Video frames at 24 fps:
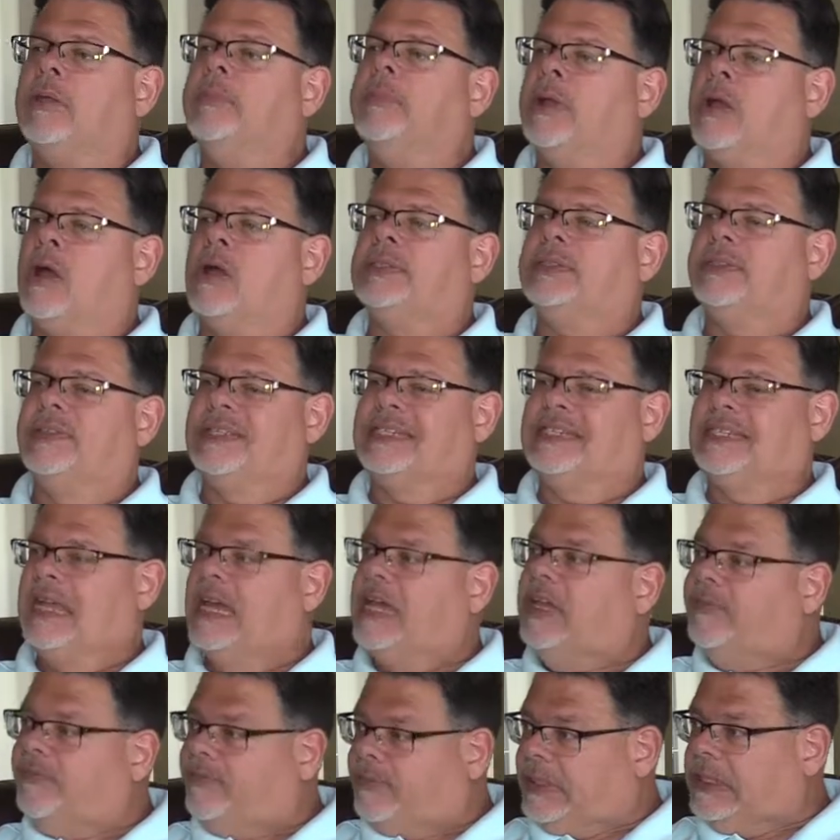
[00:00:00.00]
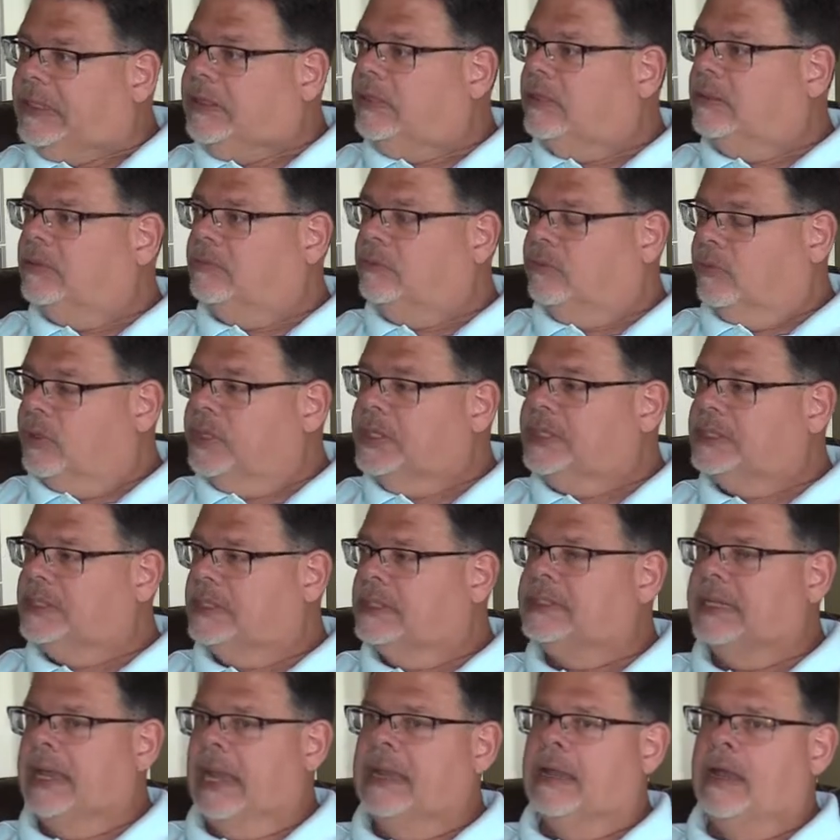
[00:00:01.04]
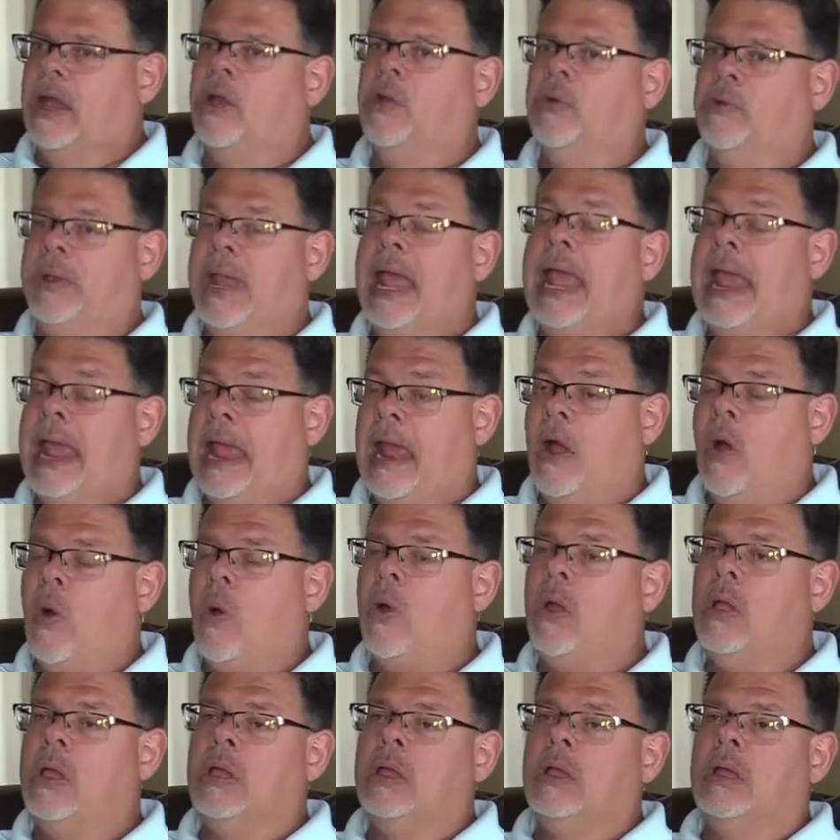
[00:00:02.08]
because of the safety reasons I know now.